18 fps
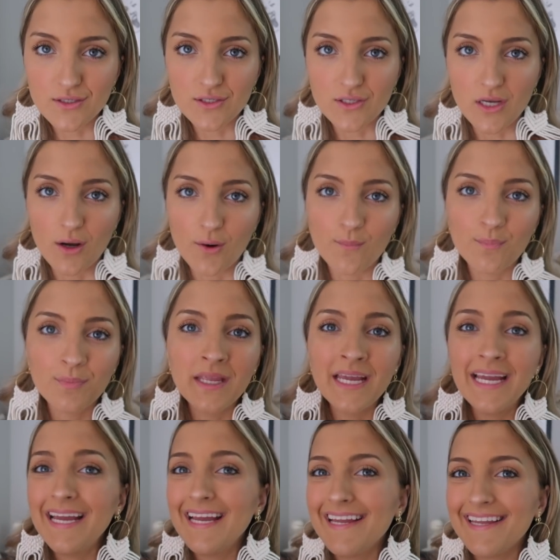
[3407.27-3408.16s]
So
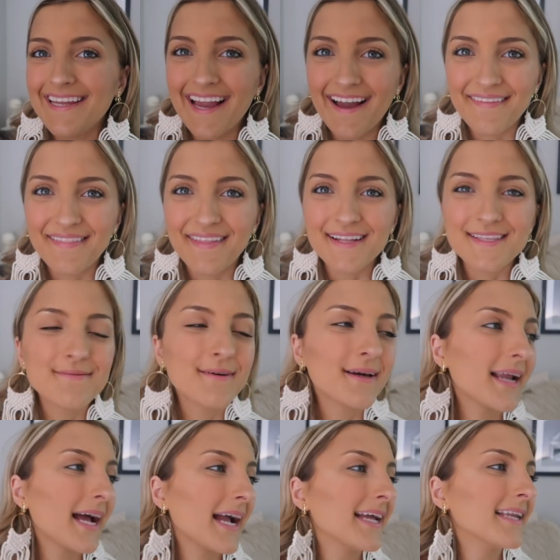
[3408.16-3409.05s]
yeah, that's
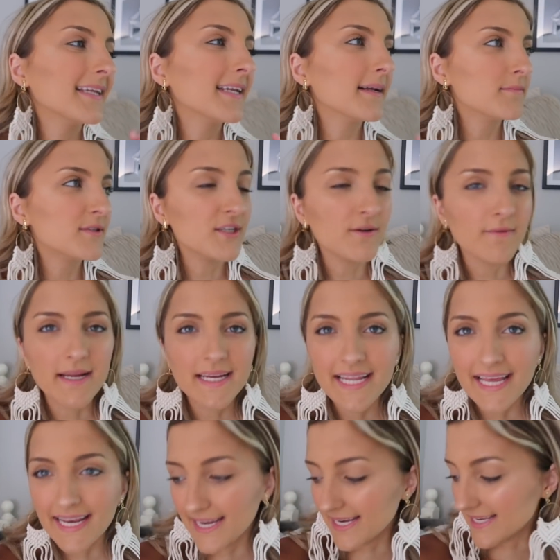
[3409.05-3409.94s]
what I ended up
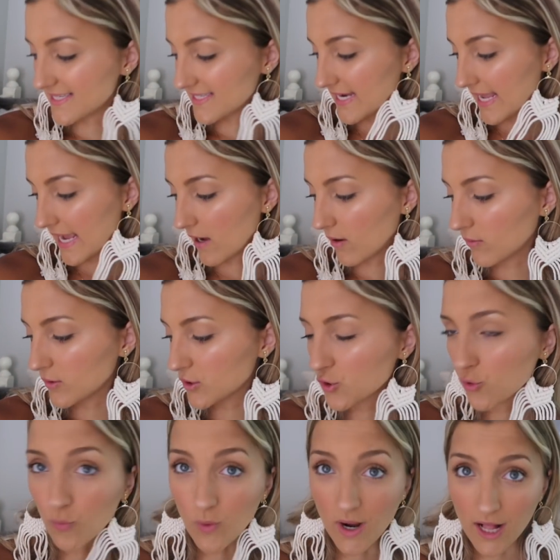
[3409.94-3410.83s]
doing, and it is now
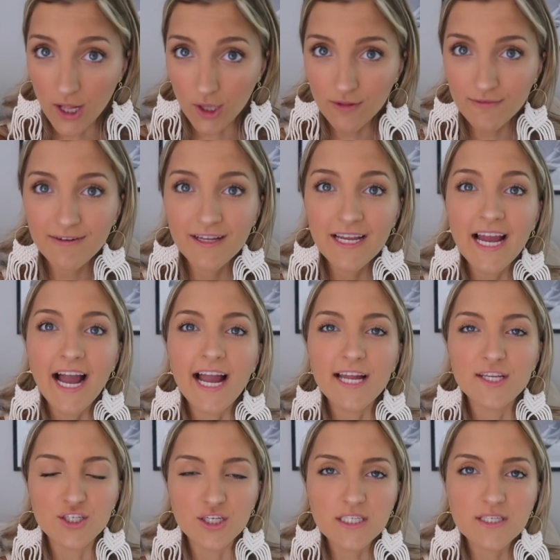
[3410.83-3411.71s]
12.
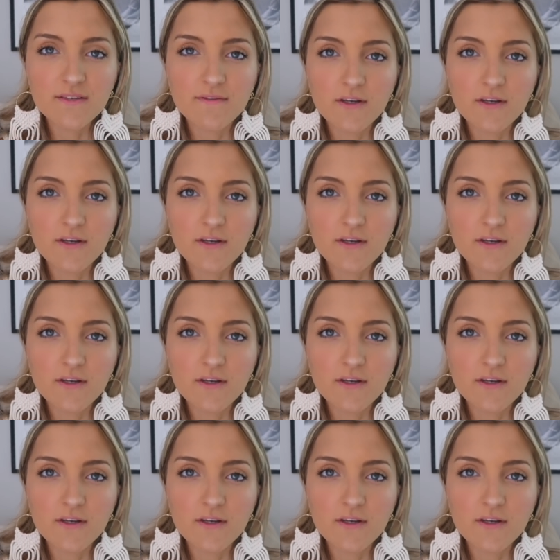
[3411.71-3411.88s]
I just